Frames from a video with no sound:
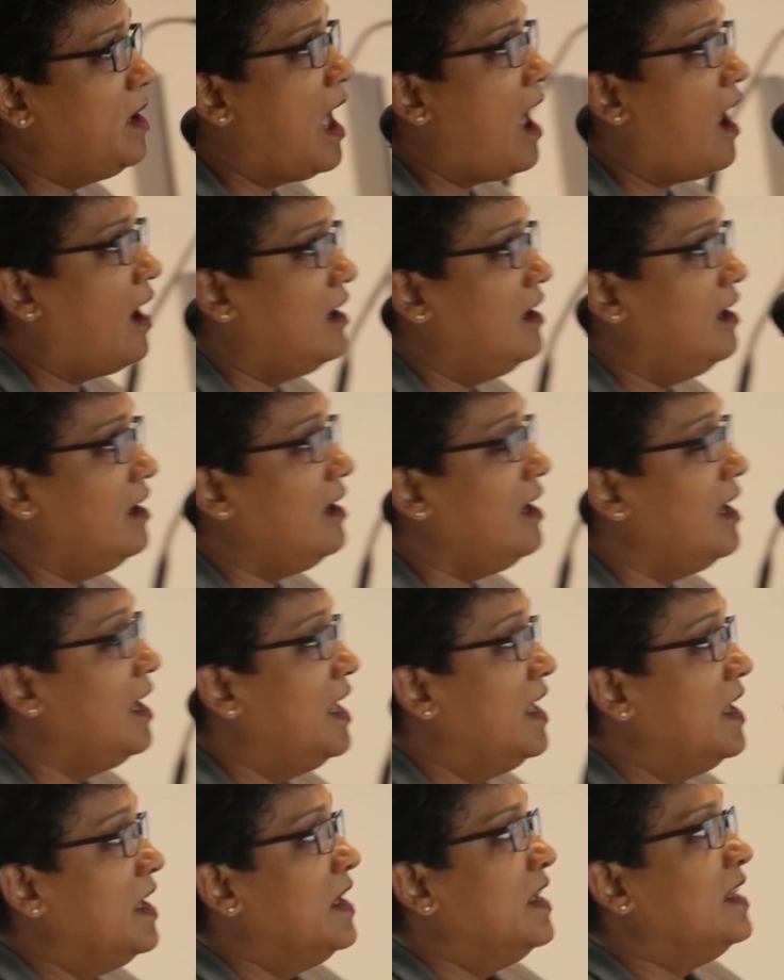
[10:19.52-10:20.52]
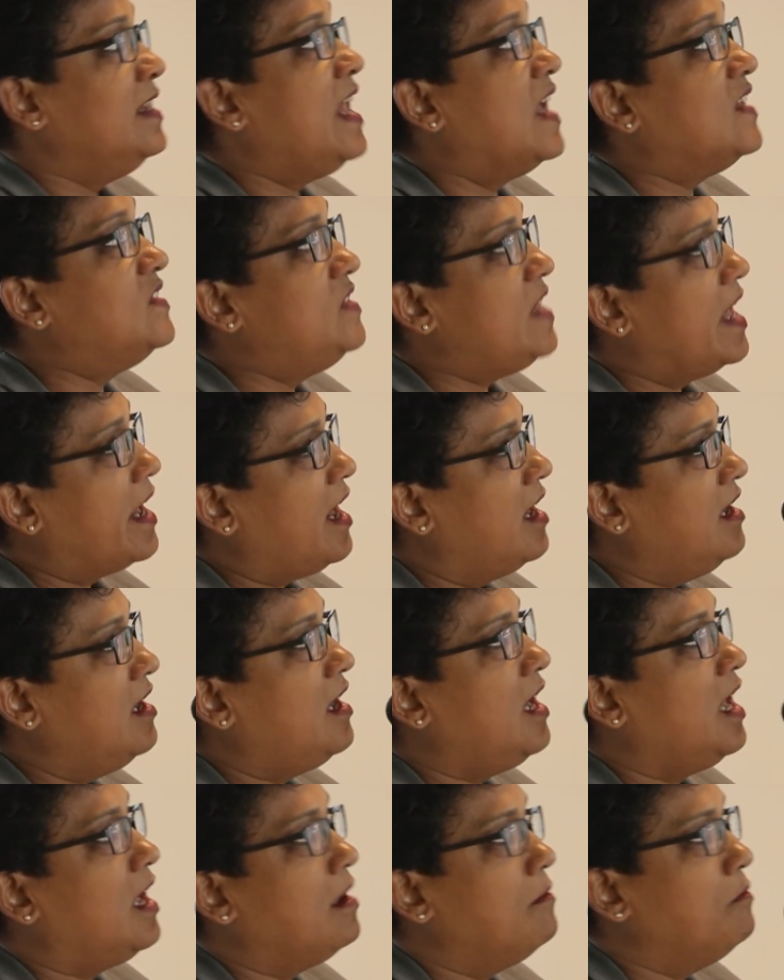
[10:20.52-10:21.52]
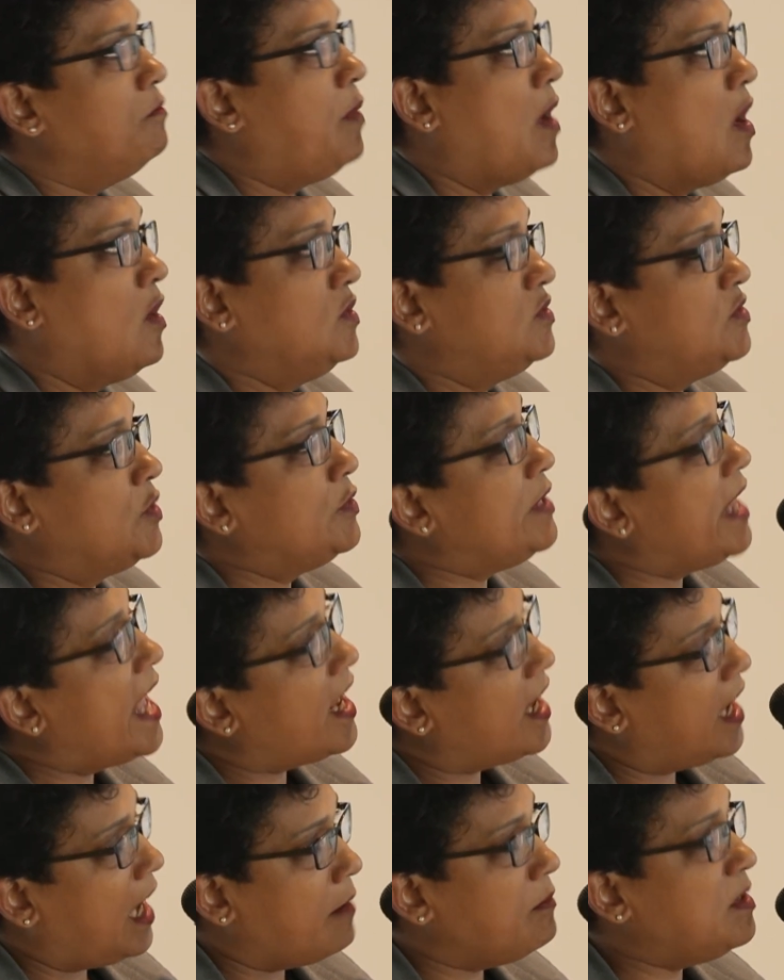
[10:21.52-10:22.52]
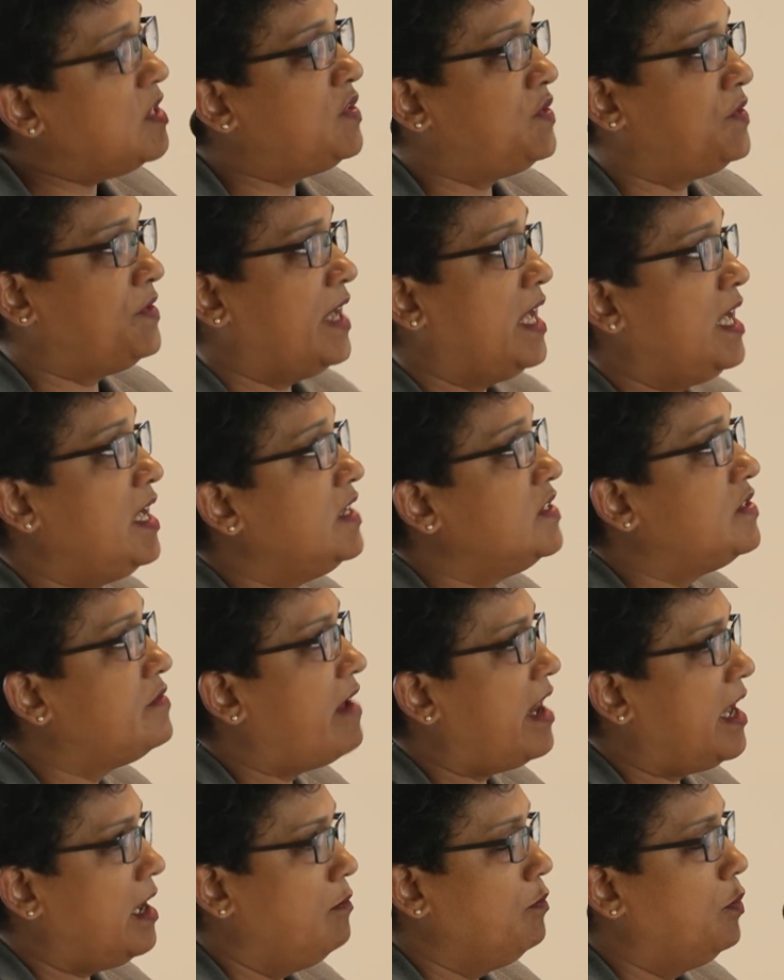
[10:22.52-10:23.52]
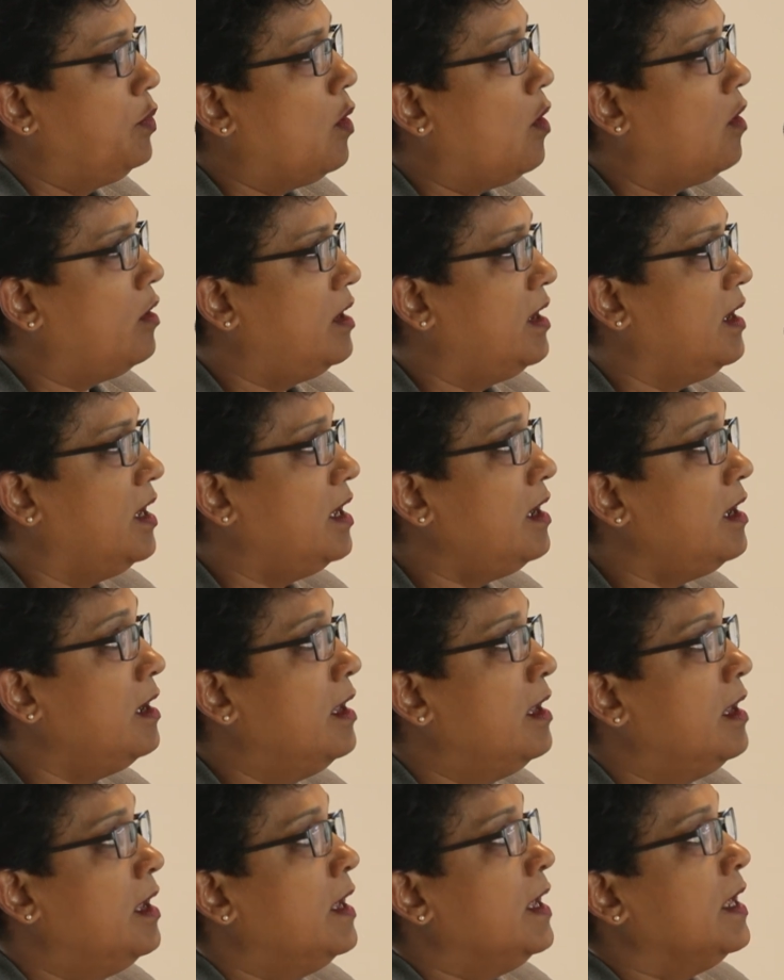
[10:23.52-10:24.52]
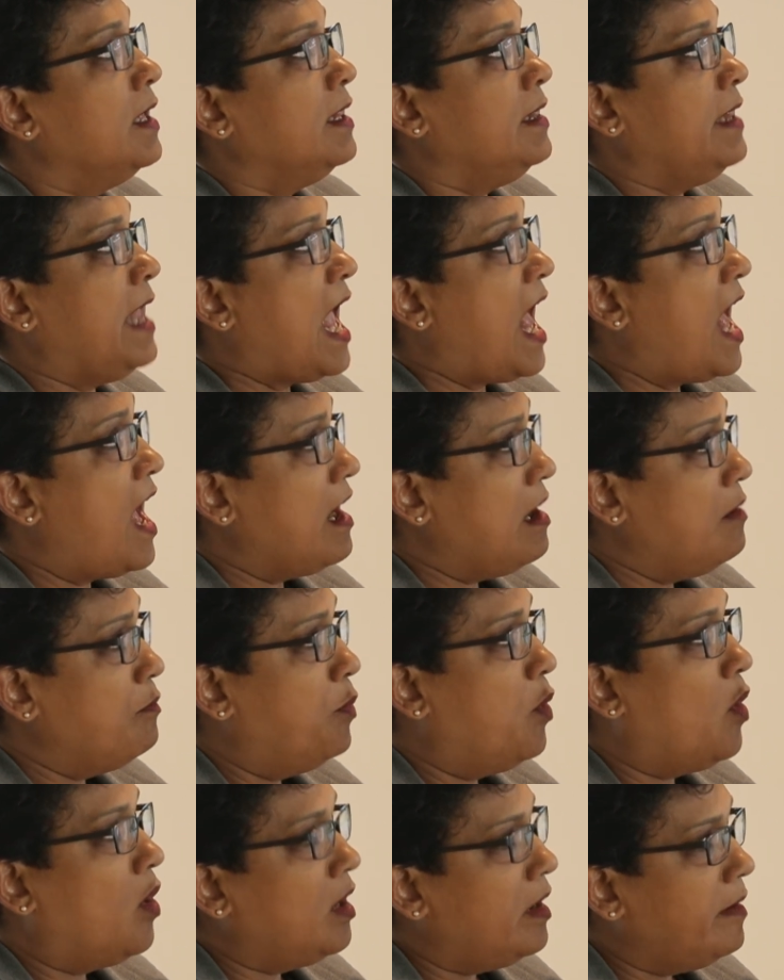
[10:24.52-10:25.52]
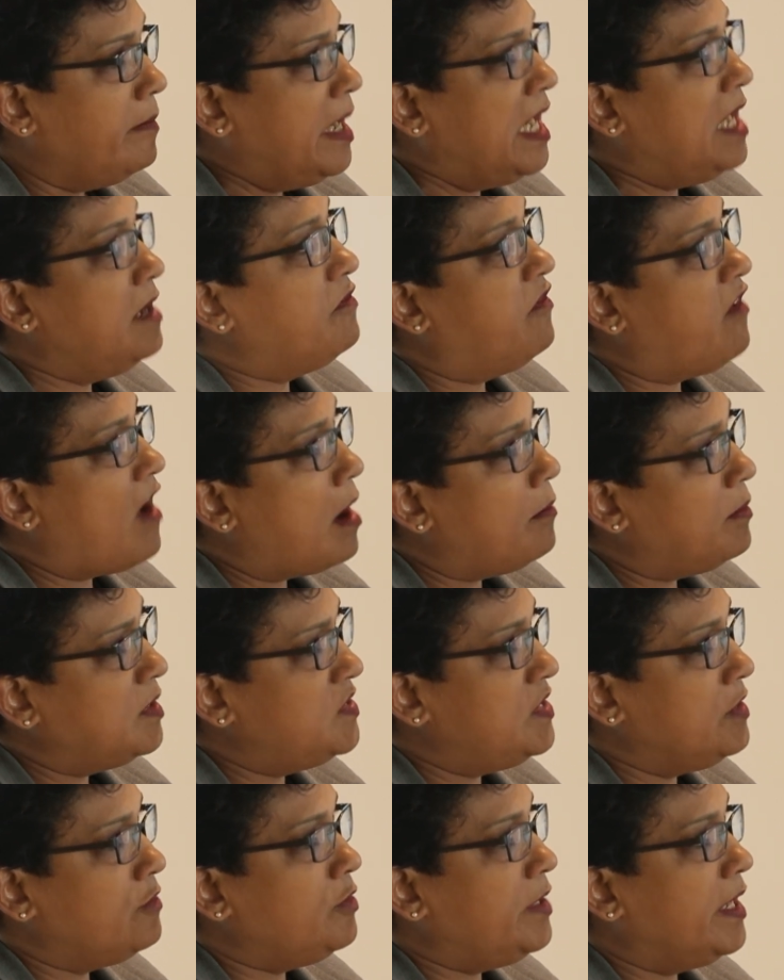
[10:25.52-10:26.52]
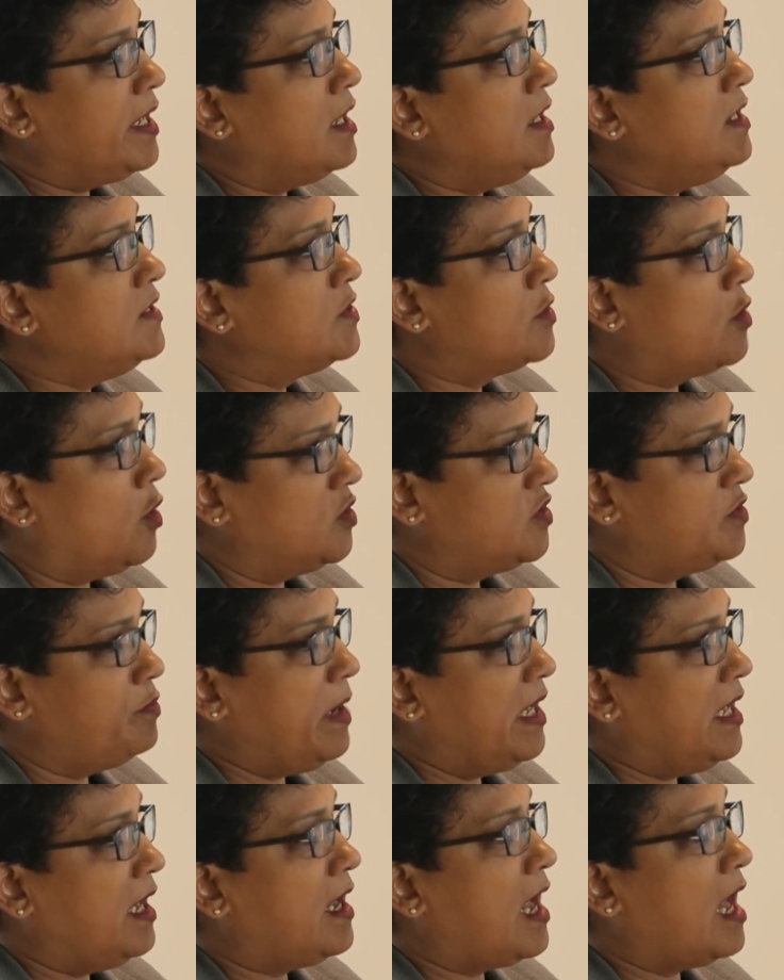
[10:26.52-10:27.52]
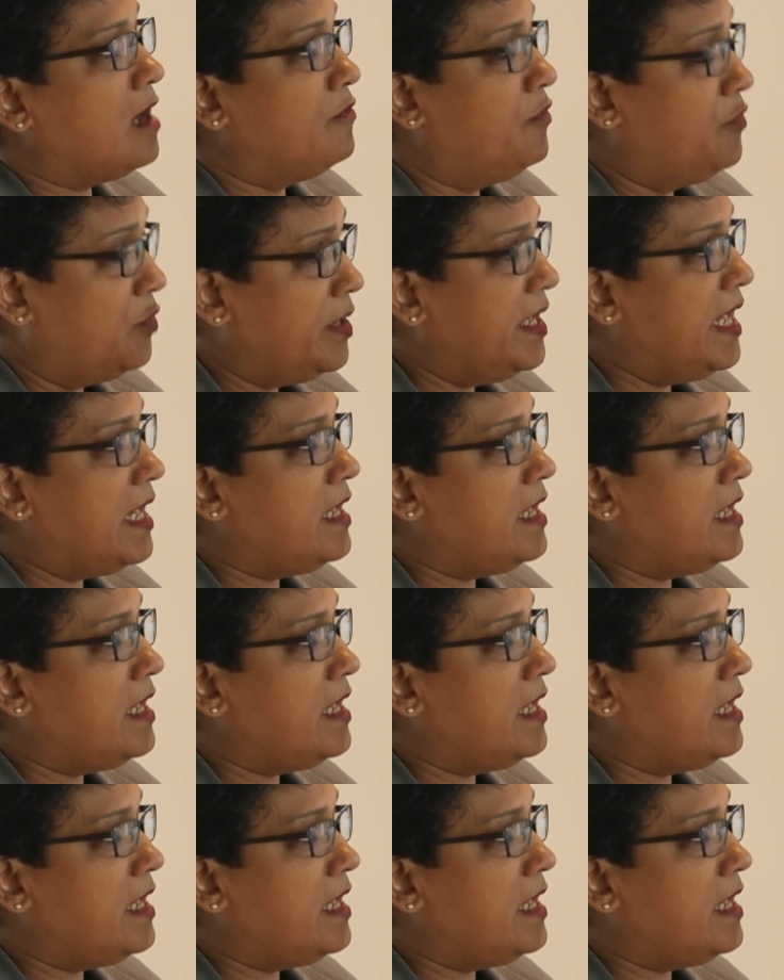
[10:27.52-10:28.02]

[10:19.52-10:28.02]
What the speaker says: garden, they are secondary compounds, so their chemistry is very important. They are important in pharmaceuticals, cosmetic and food